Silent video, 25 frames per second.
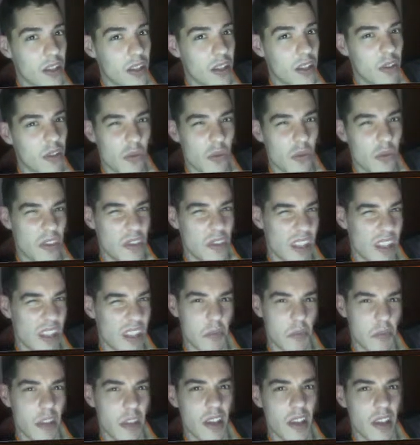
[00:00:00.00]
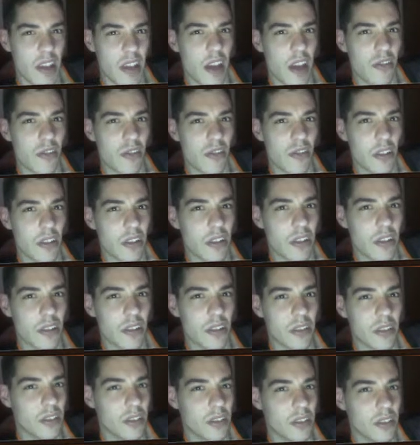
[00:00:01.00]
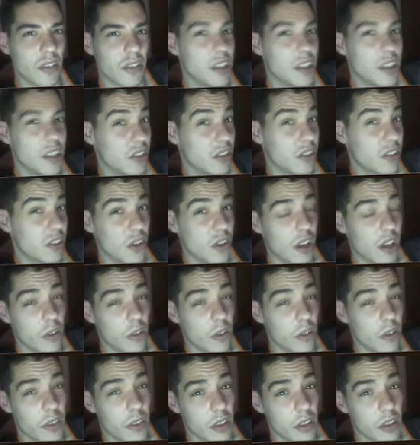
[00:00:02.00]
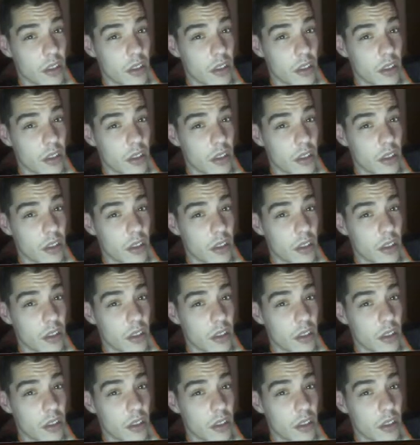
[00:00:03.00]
with this much hatred? It's not healthy.